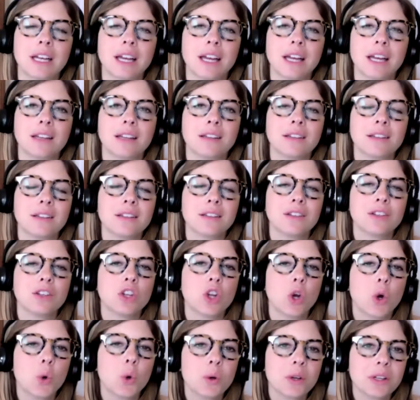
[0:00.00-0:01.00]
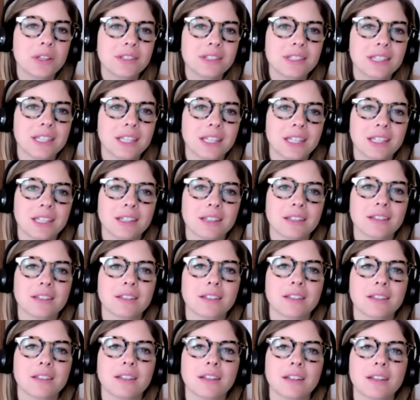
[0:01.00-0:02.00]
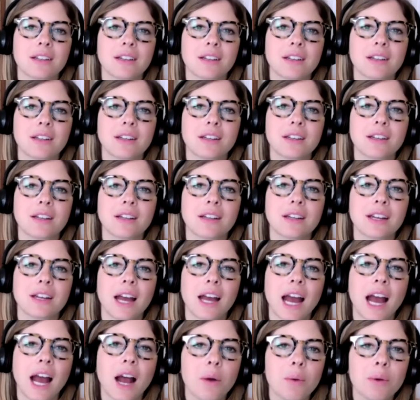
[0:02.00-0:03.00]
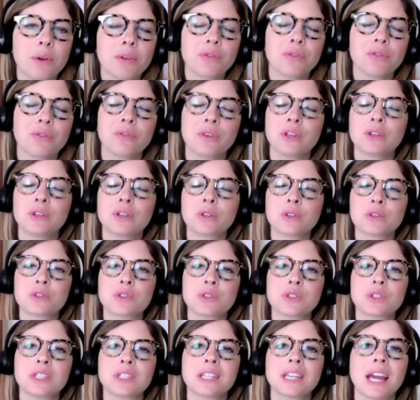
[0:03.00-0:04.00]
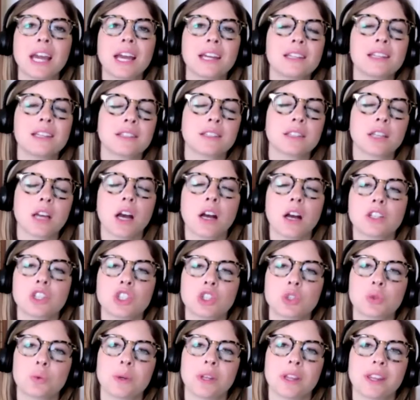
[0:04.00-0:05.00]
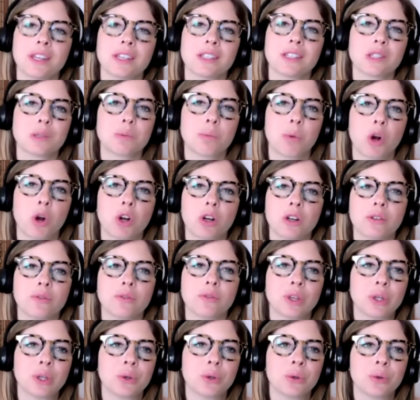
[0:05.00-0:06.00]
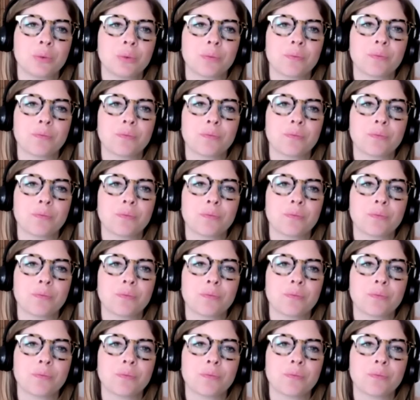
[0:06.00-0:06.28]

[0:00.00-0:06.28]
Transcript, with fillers: And noticing how it feels to get in touch with this part of you.